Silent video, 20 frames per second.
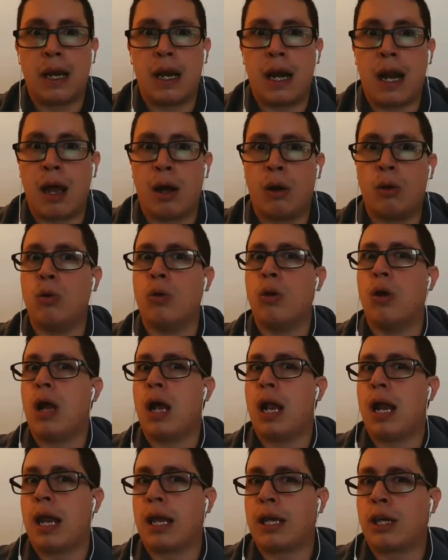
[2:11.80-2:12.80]
Now,
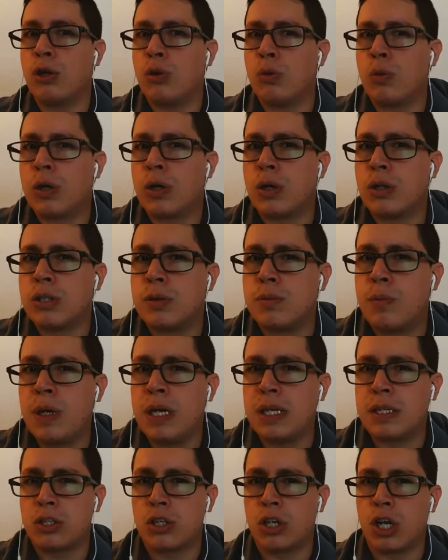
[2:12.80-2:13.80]
like you were on the
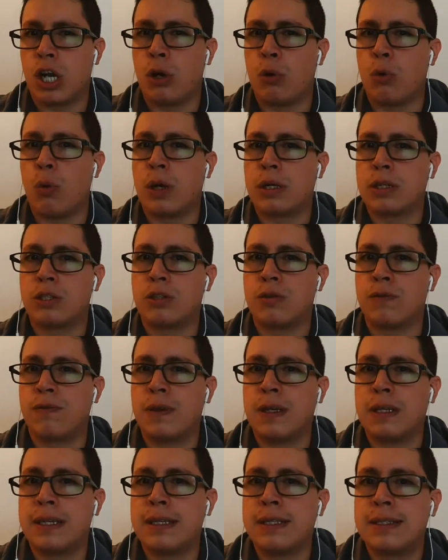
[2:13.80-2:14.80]
beach and wanted to
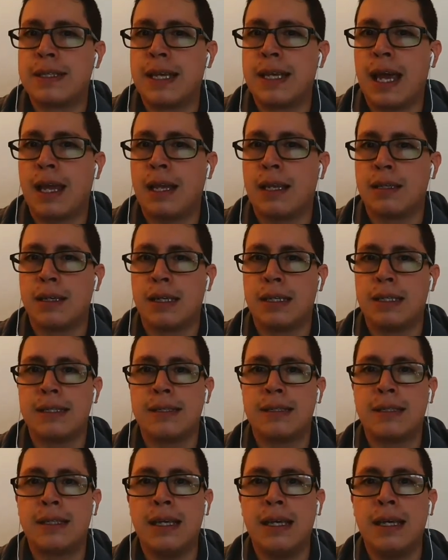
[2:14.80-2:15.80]
feel the sand and the
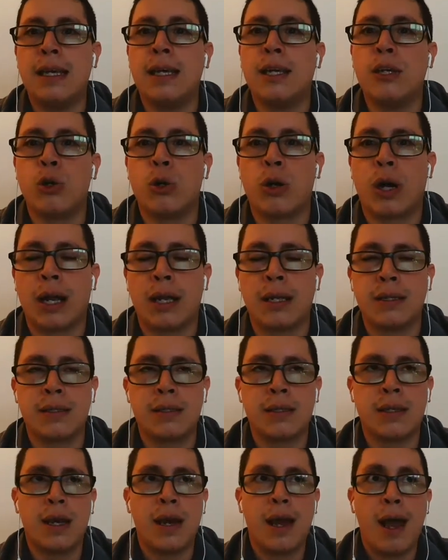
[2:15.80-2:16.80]
sea in your hands,
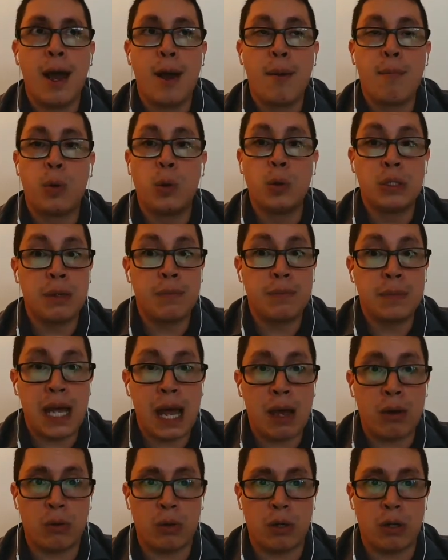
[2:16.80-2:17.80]
put them
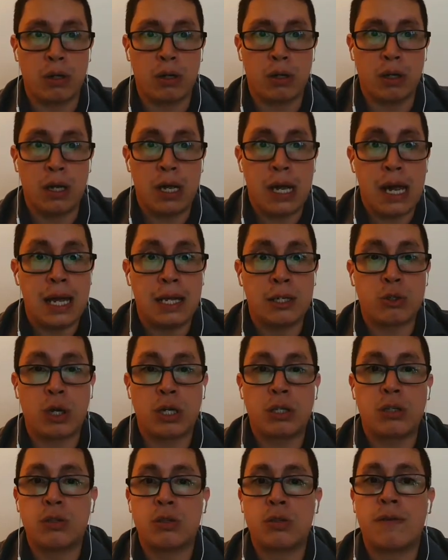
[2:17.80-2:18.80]
down and try
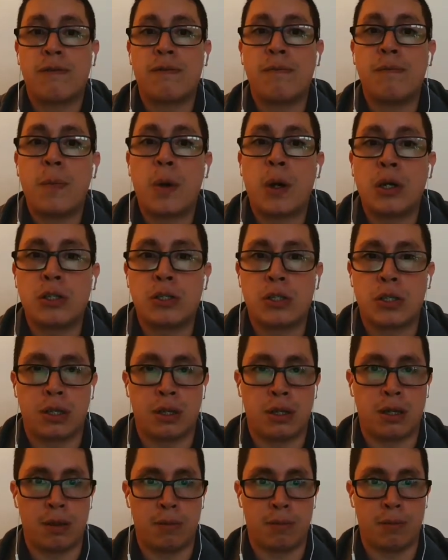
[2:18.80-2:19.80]
to submerge
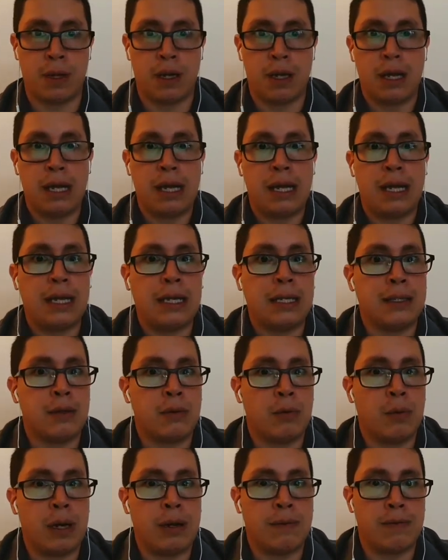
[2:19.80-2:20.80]
them in the
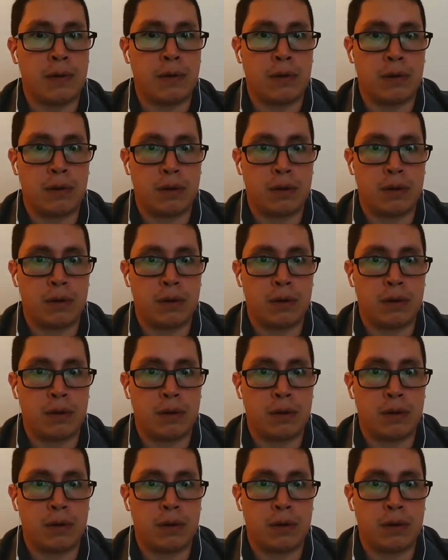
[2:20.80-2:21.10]
river.